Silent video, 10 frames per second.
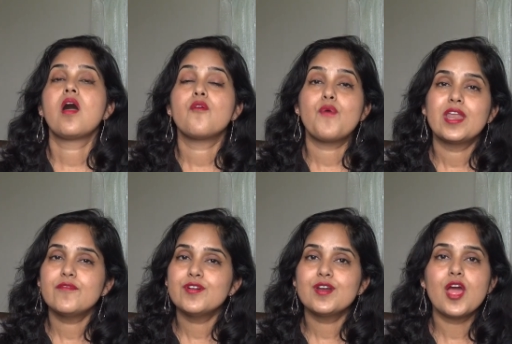
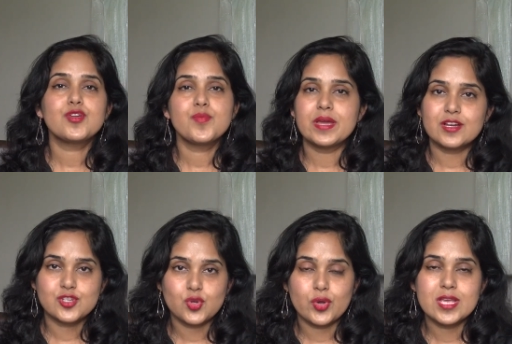Whenever you make a
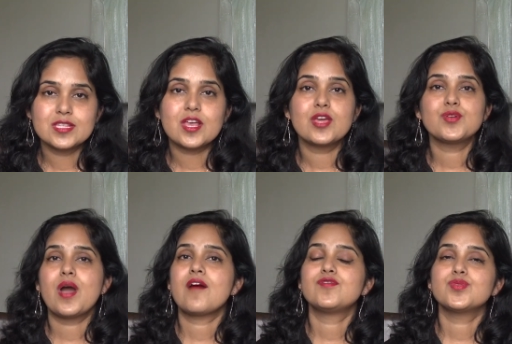choice, you
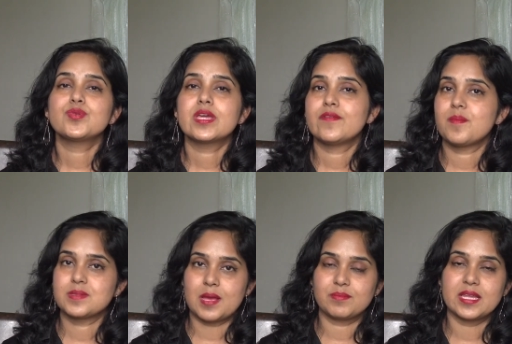have to give up
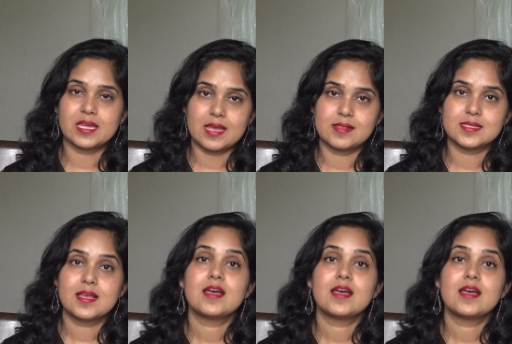something else.